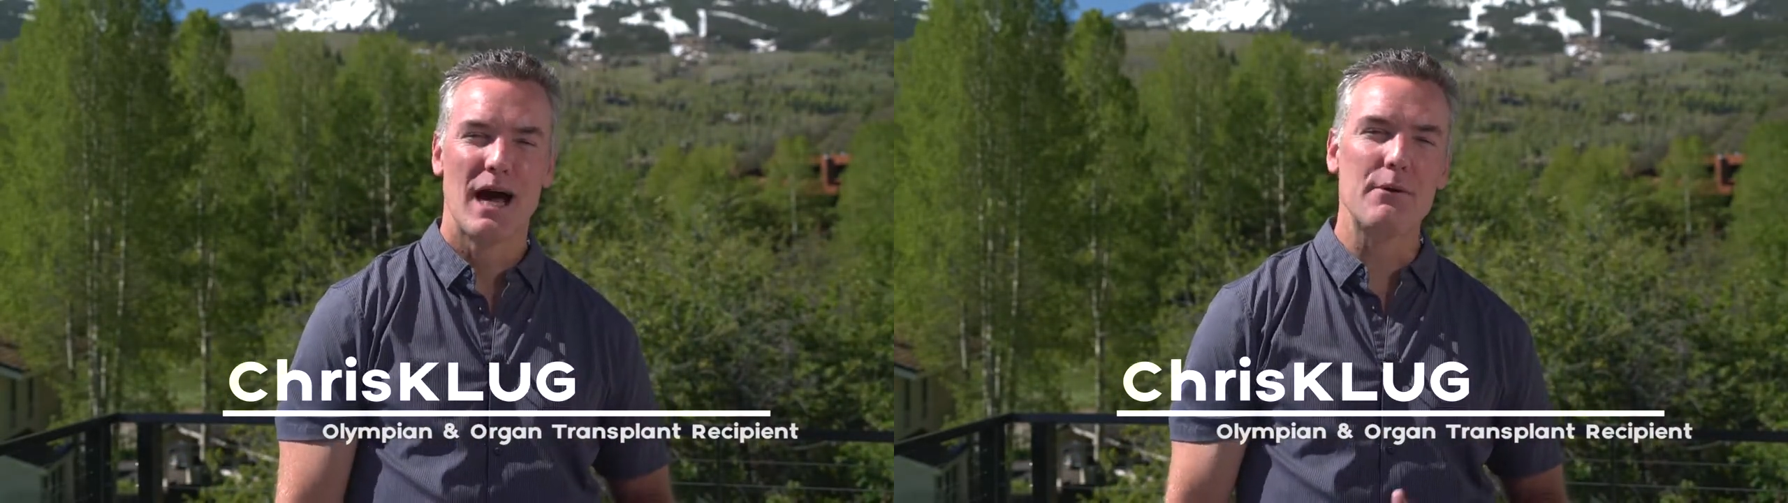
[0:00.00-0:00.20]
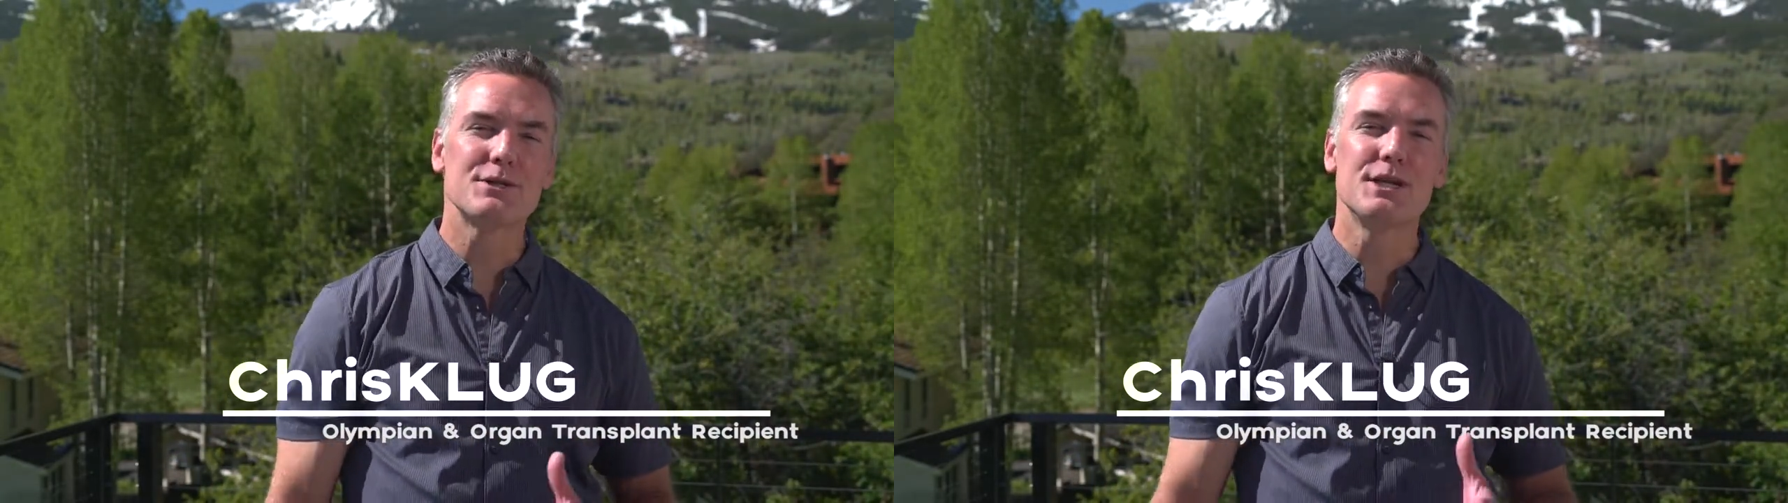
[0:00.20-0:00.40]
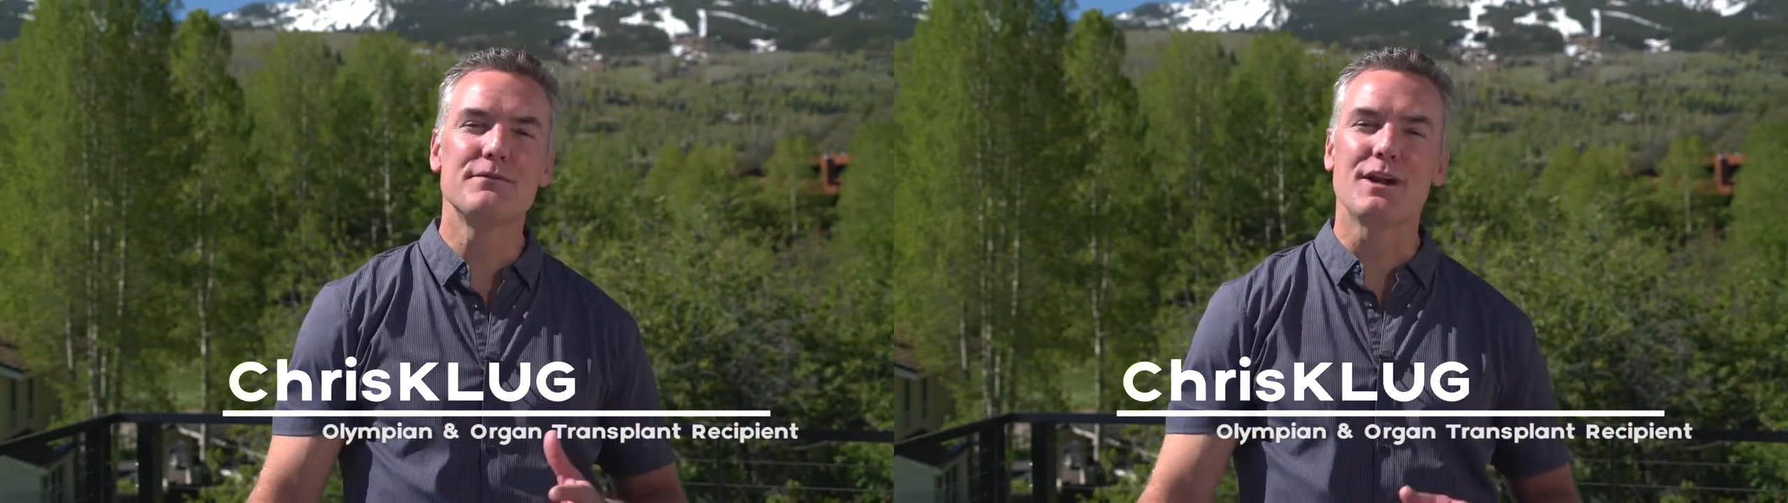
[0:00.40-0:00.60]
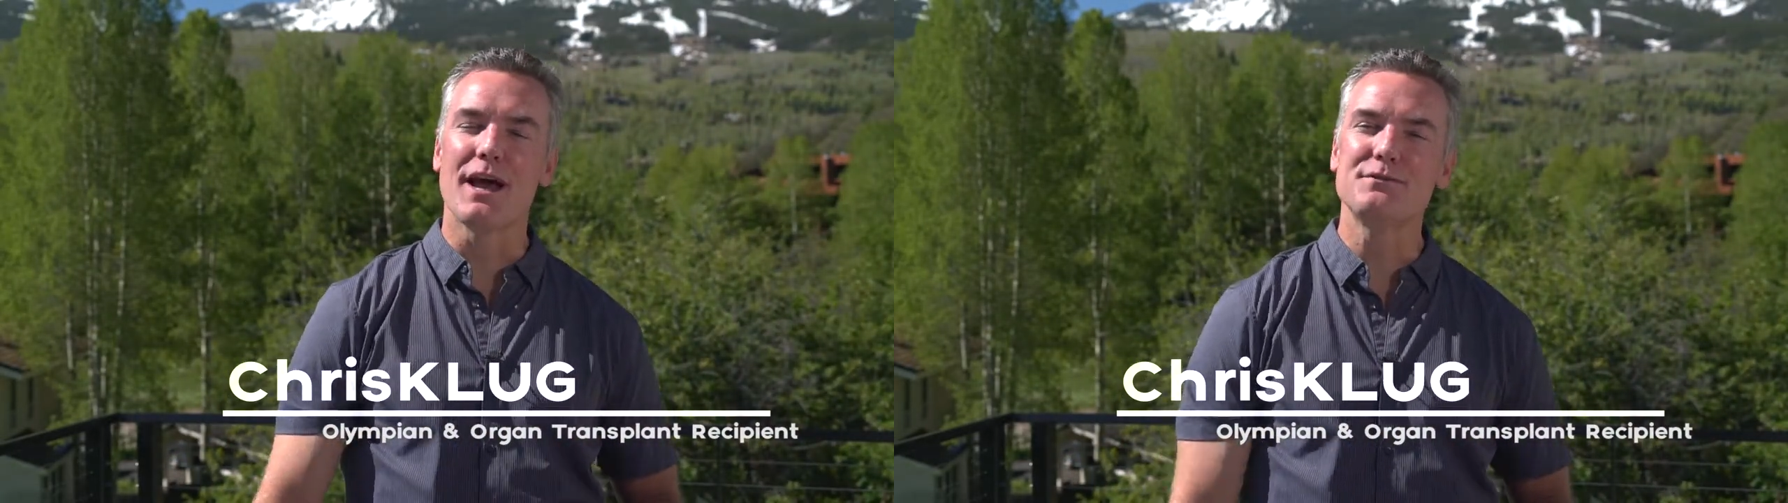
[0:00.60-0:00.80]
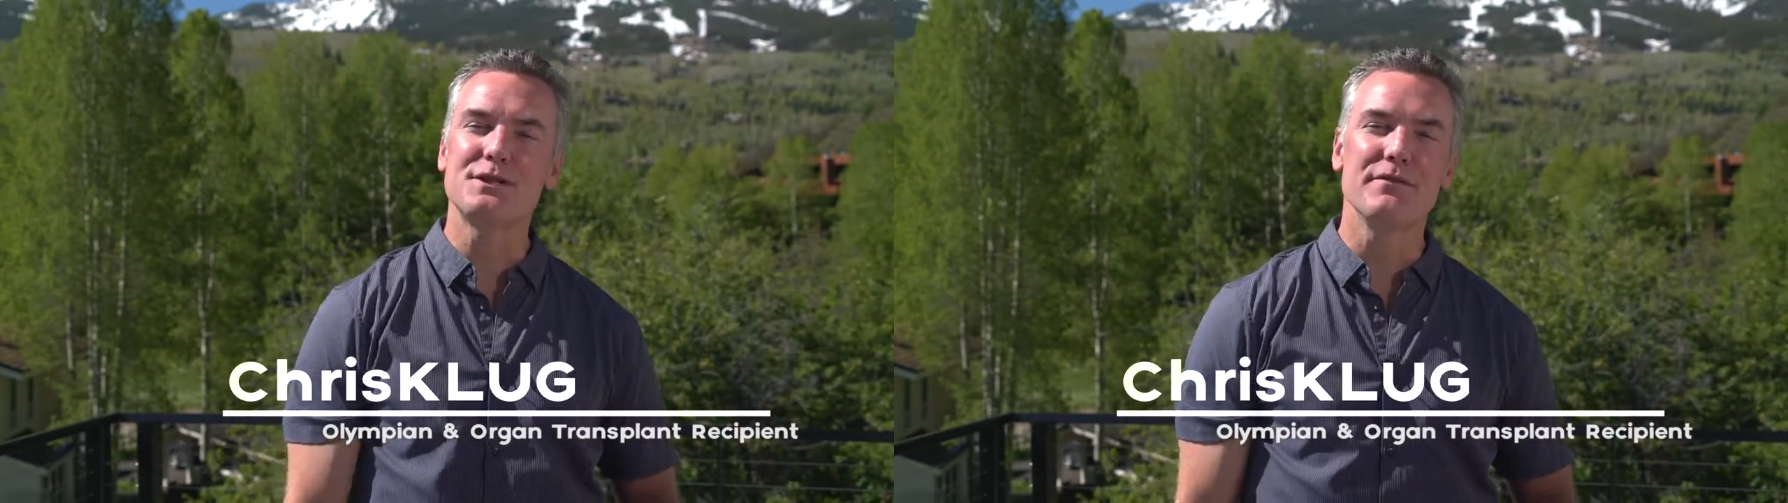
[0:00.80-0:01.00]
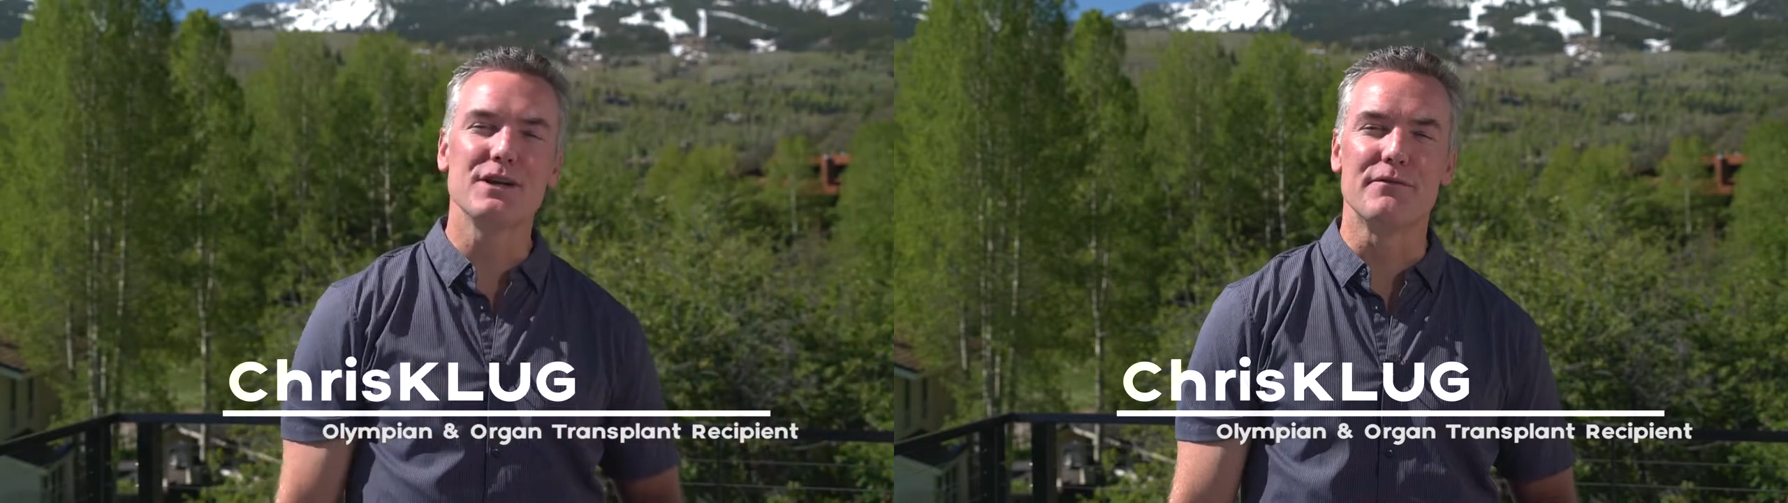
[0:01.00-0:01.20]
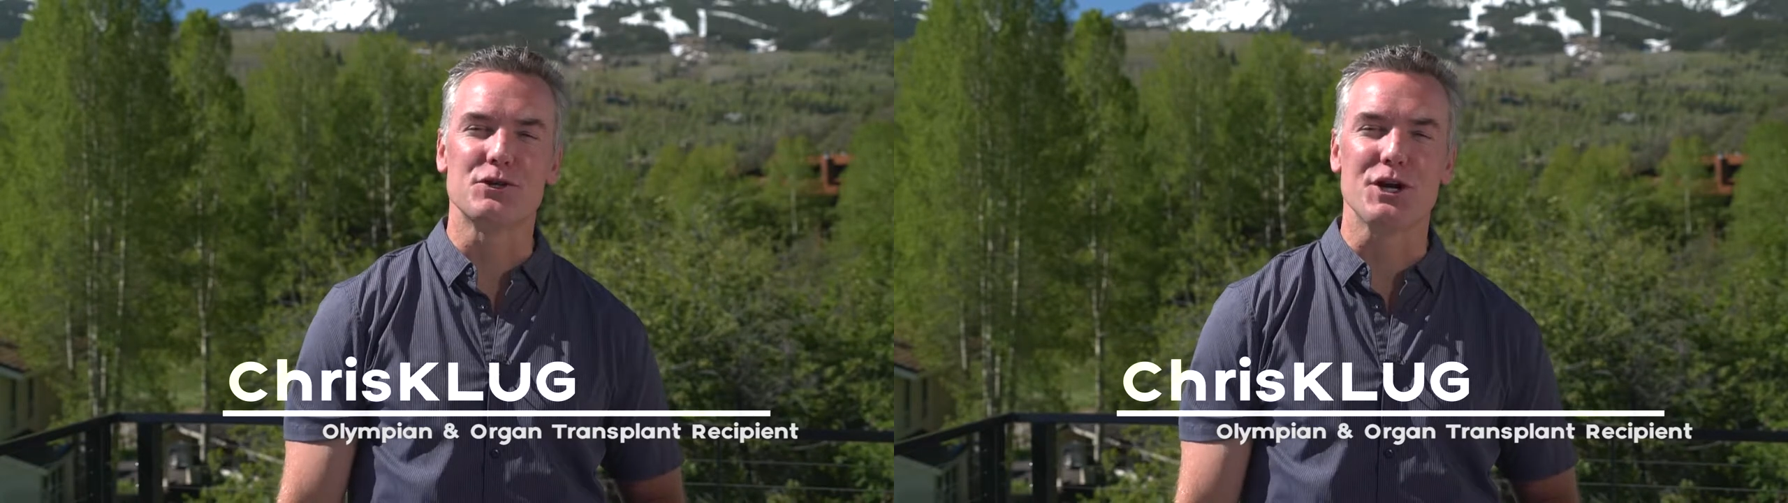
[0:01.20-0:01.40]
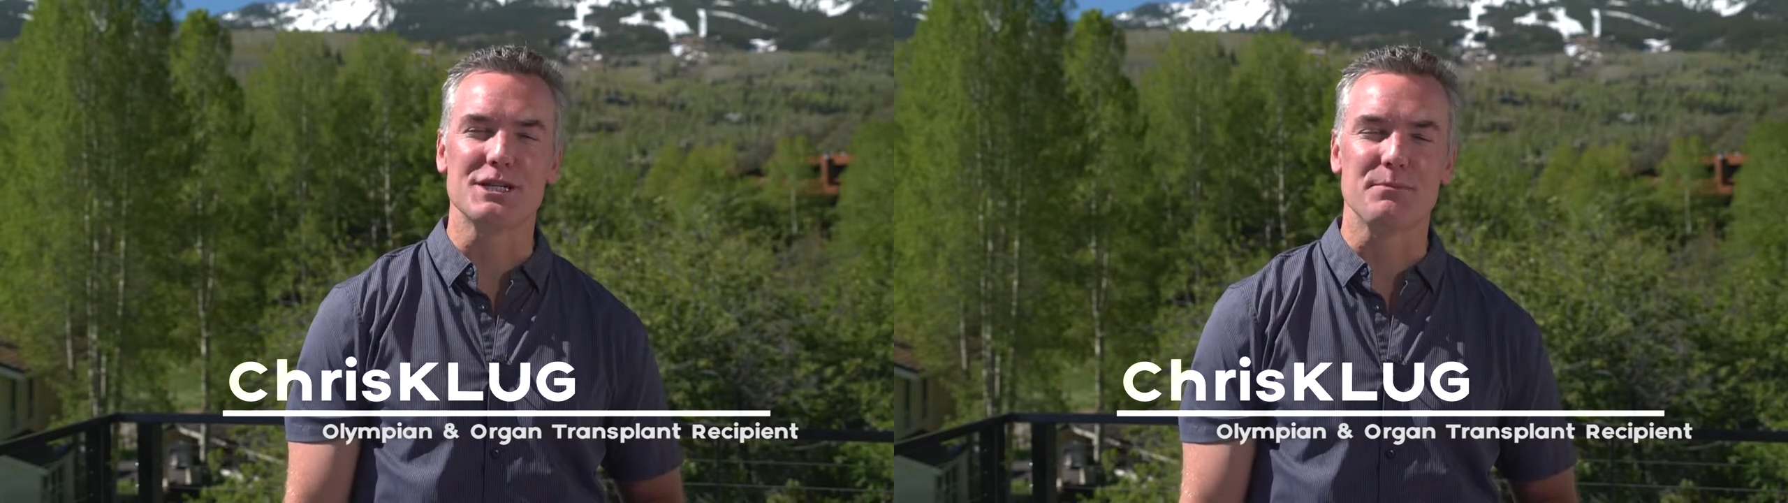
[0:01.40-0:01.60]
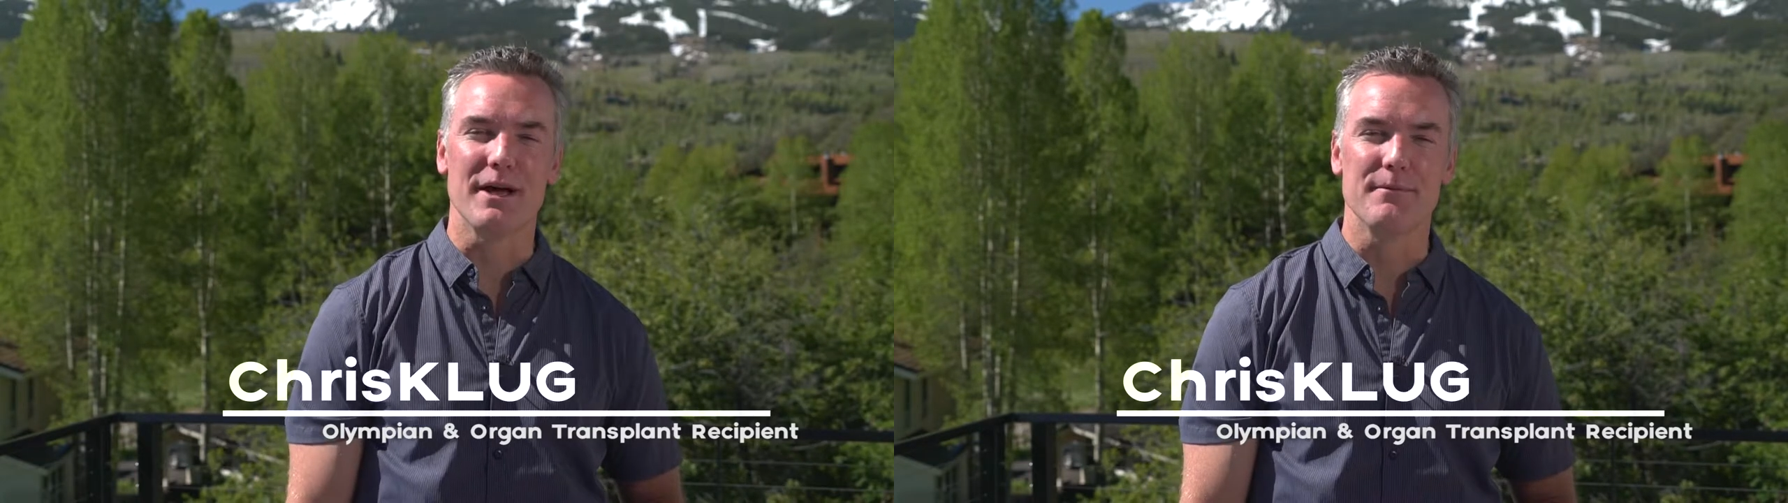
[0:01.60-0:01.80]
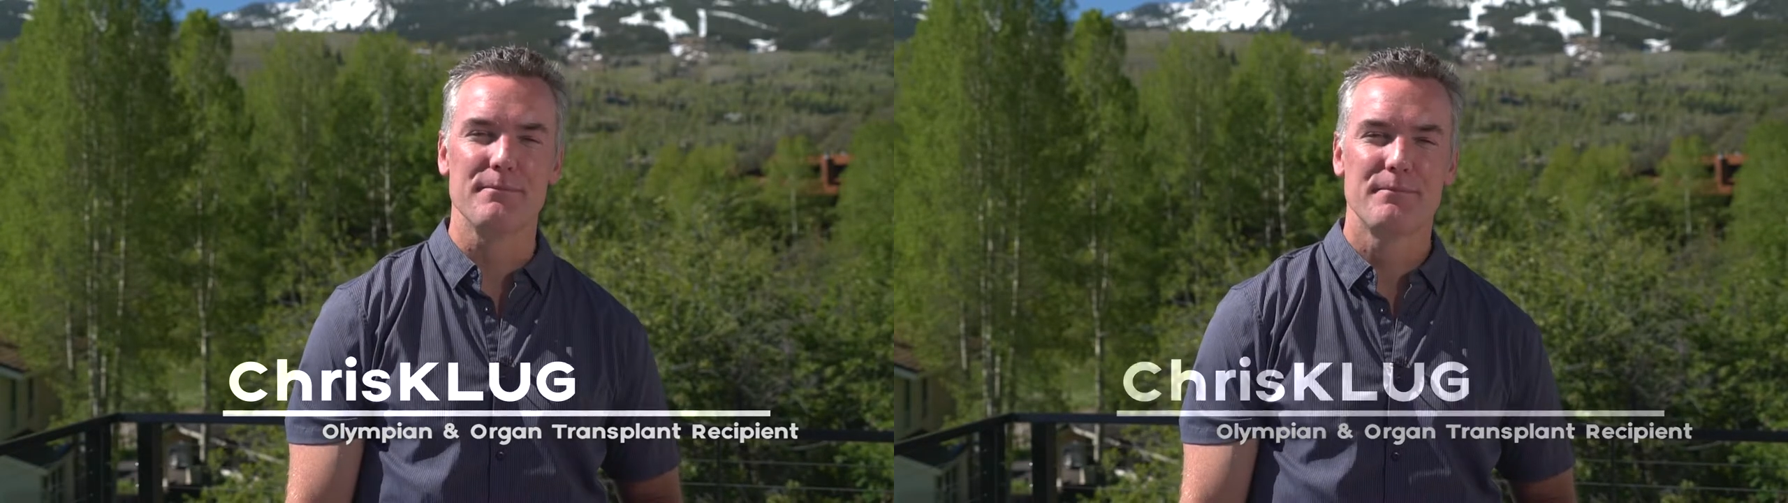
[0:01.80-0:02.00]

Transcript: I received a life-saving liver transplant.